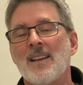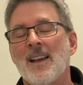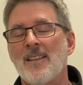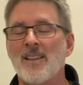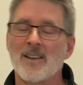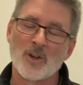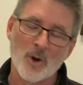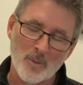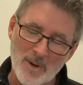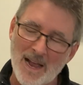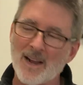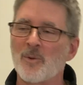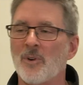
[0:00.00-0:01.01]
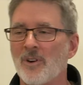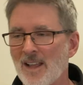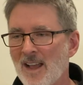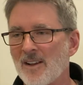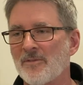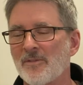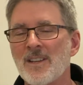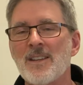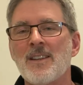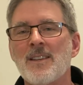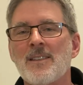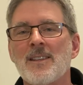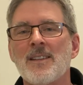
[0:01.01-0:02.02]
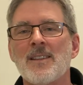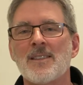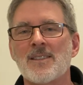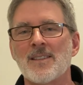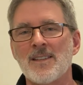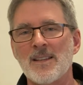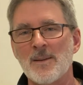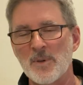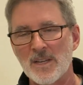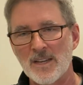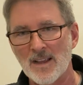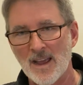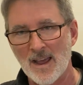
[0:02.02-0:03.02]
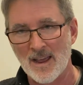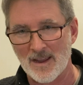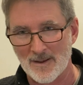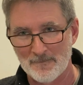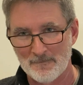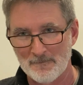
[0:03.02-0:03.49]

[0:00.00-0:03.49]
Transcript: And then go backward, F, E, D, C, B, A.